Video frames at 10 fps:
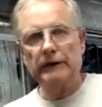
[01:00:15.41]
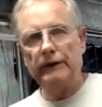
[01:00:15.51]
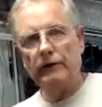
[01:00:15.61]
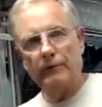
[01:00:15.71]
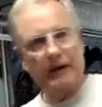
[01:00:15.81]

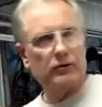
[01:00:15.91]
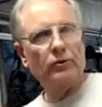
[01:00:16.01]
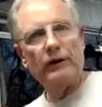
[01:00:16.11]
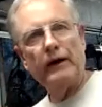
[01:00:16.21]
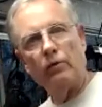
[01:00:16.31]
you know, I'm not
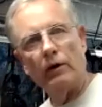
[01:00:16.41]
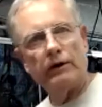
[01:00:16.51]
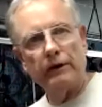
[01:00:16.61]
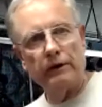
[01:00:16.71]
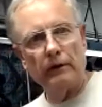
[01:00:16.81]
doing any
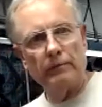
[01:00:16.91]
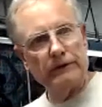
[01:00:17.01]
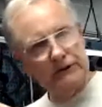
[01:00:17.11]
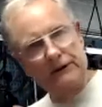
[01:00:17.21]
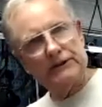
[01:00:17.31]
work in there,
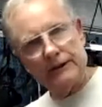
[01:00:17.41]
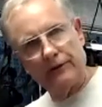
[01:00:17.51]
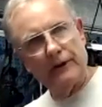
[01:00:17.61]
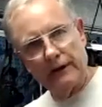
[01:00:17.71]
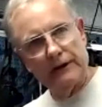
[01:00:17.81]
but Jesus,
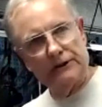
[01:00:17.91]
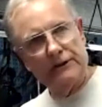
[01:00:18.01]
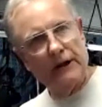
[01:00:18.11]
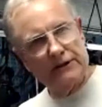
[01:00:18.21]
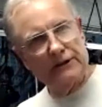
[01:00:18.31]
everything gets
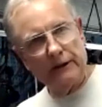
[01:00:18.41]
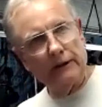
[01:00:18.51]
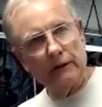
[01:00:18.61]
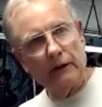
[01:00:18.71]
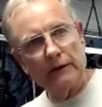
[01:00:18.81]
dusty
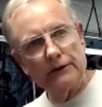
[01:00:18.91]
in there.